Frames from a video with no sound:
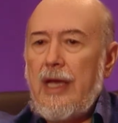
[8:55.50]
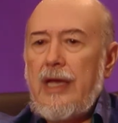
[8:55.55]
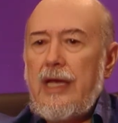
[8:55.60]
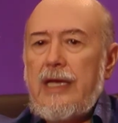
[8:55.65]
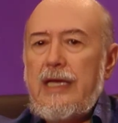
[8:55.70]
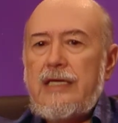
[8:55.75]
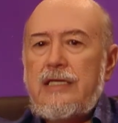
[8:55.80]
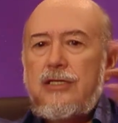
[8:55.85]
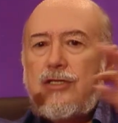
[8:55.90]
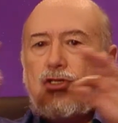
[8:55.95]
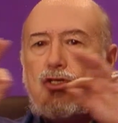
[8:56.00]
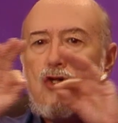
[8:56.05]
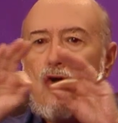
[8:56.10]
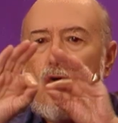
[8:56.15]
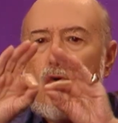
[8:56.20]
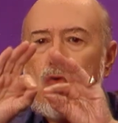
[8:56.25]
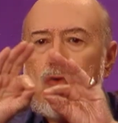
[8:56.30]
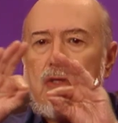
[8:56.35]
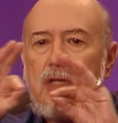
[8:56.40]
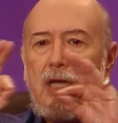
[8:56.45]
It's
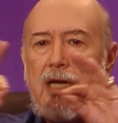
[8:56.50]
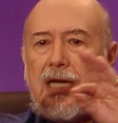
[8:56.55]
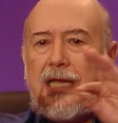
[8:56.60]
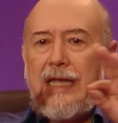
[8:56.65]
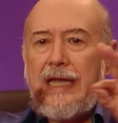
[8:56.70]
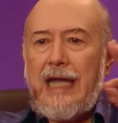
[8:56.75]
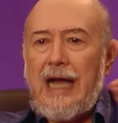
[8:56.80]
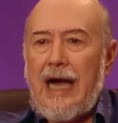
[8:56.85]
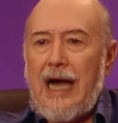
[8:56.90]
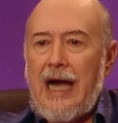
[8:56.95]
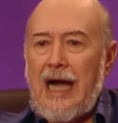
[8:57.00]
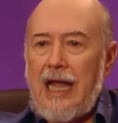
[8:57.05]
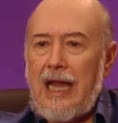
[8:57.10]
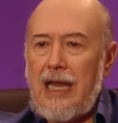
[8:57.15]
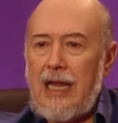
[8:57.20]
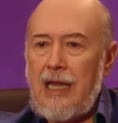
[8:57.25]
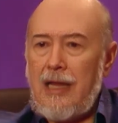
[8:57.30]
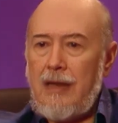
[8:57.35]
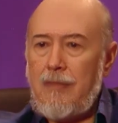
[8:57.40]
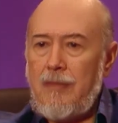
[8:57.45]
totally
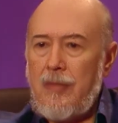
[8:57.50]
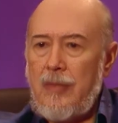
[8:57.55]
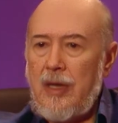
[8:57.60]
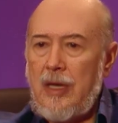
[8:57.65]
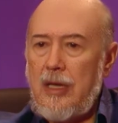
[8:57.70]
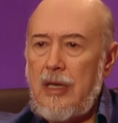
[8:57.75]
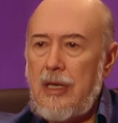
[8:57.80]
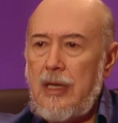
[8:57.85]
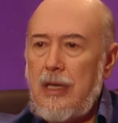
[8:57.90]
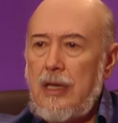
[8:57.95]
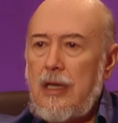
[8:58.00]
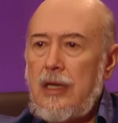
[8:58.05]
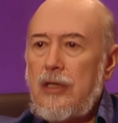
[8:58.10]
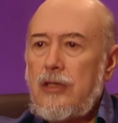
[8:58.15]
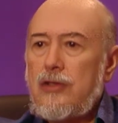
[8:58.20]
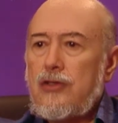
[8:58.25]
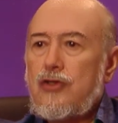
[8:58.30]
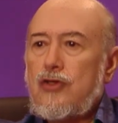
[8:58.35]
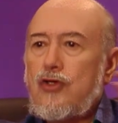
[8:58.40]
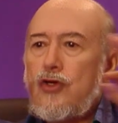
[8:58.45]
calm,
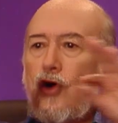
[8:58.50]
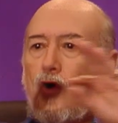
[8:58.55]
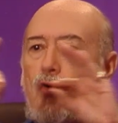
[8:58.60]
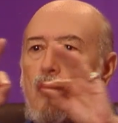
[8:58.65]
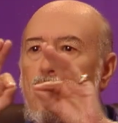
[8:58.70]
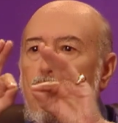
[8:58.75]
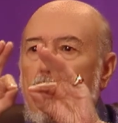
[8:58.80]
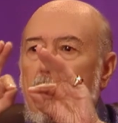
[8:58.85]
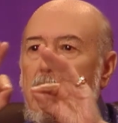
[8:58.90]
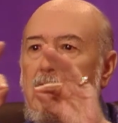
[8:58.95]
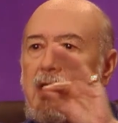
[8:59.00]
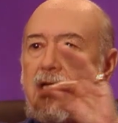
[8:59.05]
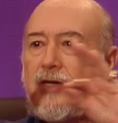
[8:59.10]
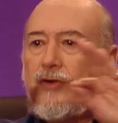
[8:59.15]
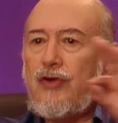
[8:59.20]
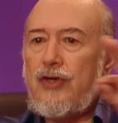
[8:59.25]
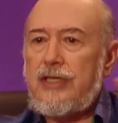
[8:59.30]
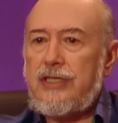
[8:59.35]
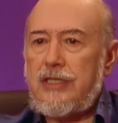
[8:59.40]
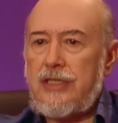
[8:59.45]
totally
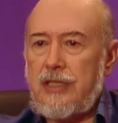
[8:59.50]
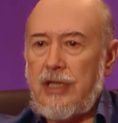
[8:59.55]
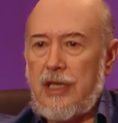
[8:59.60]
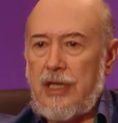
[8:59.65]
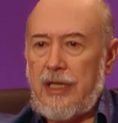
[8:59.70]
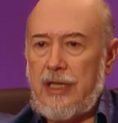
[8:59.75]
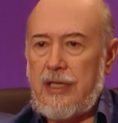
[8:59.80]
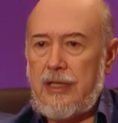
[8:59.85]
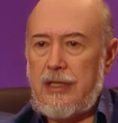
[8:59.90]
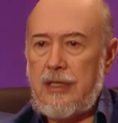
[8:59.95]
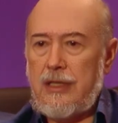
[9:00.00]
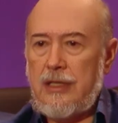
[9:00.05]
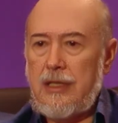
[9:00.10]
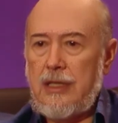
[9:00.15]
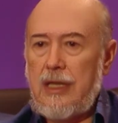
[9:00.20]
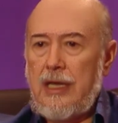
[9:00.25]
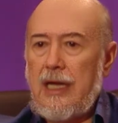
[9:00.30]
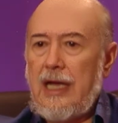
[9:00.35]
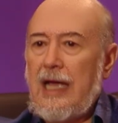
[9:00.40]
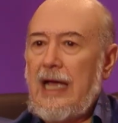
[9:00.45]
crystalline,
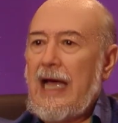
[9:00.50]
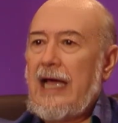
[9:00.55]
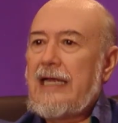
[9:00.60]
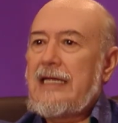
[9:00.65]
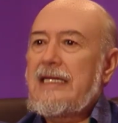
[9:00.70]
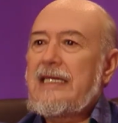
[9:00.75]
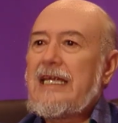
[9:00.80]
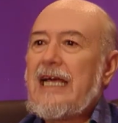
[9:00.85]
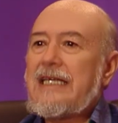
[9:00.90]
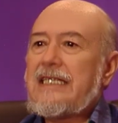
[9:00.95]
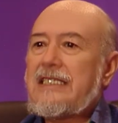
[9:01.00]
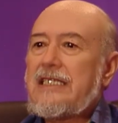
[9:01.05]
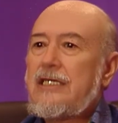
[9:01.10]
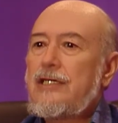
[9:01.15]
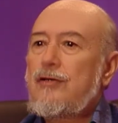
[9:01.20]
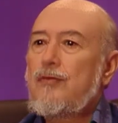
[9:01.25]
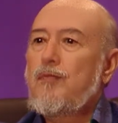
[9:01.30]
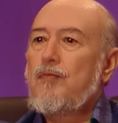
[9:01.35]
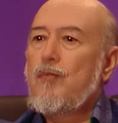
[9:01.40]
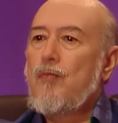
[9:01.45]
and
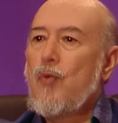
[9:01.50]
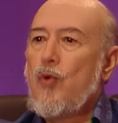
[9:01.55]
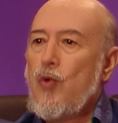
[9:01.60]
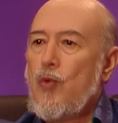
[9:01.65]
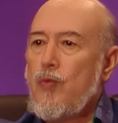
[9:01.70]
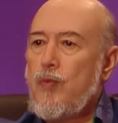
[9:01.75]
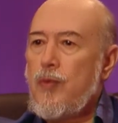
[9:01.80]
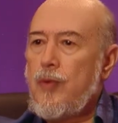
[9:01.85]
doesn't move.